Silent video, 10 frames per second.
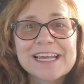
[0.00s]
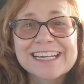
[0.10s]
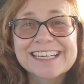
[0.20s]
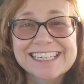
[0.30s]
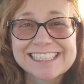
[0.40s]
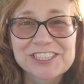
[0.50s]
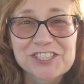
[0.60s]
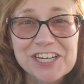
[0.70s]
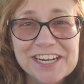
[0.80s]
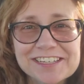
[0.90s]
week in
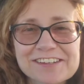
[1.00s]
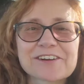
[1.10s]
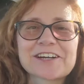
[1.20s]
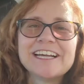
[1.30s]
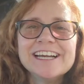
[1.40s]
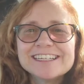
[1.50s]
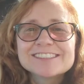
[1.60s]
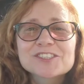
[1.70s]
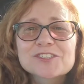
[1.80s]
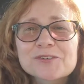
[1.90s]
January.
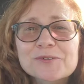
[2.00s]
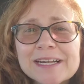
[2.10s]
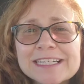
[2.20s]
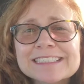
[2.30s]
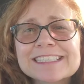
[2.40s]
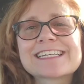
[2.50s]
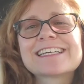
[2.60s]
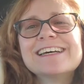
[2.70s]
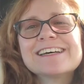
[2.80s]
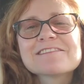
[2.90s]
It's
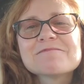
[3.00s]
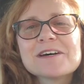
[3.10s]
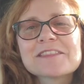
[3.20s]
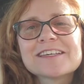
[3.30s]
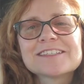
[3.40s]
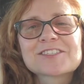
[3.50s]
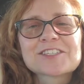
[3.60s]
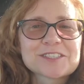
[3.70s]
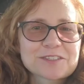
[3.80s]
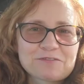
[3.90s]
crazy. The month has
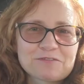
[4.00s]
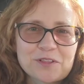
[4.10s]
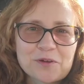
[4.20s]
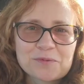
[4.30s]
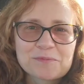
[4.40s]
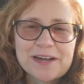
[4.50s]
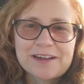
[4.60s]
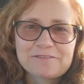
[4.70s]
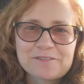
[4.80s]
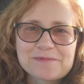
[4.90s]
just flown
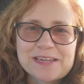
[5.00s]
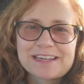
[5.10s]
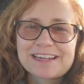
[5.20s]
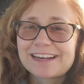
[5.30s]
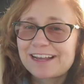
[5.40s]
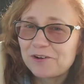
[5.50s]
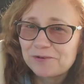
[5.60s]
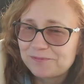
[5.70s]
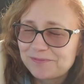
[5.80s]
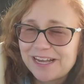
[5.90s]
by for me and I hope